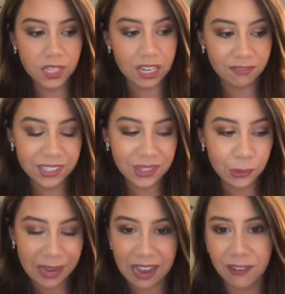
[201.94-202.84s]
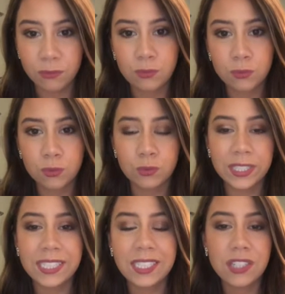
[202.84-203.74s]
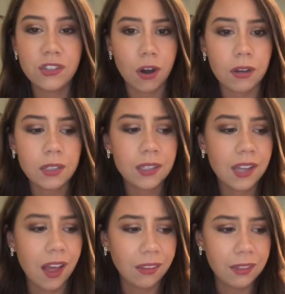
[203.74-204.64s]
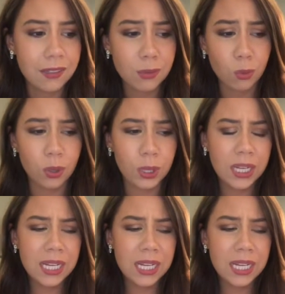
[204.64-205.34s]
If you have really dark colors, or